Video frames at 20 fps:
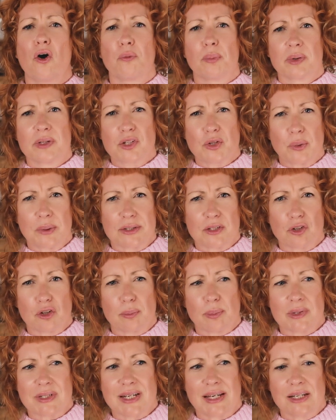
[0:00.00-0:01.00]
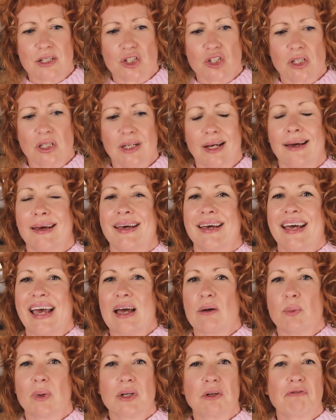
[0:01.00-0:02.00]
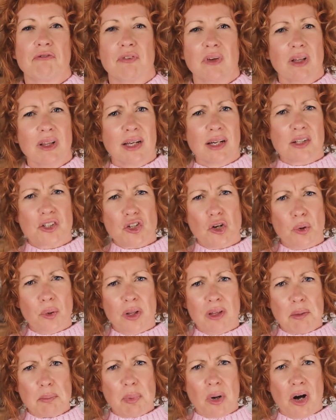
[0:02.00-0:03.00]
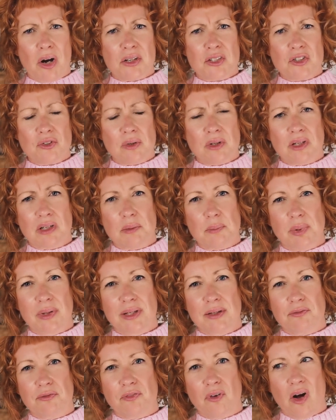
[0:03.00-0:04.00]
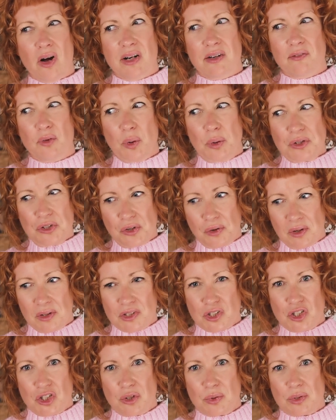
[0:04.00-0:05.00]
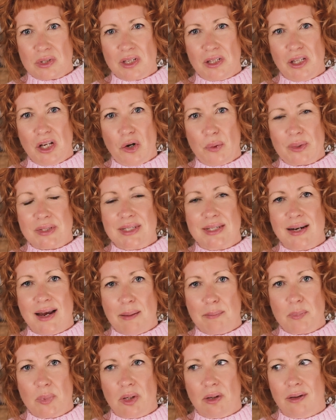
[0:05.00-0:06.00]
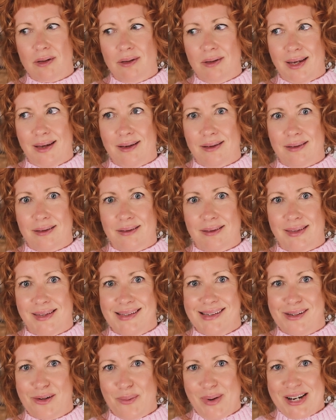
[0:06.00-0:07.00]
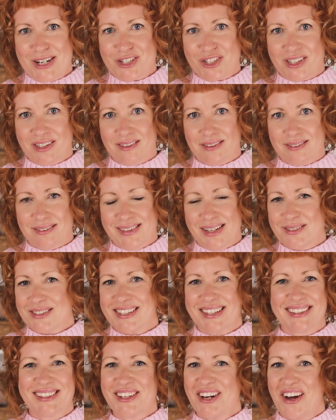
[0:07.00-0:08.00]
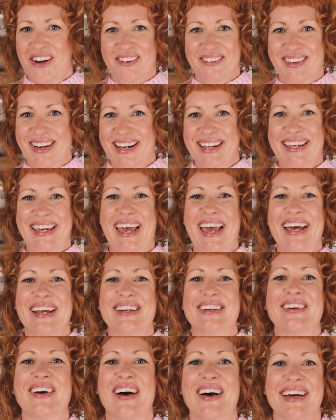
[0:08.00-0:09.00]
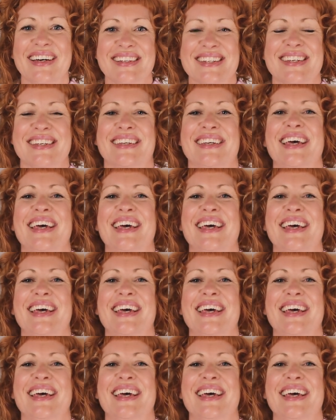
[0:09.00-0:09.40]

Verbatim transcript: open to interpretation. And when you feel like a total imposter and a complete fraud, of course you're gonna choose the lowest number in the equation. I was like, no, I cannot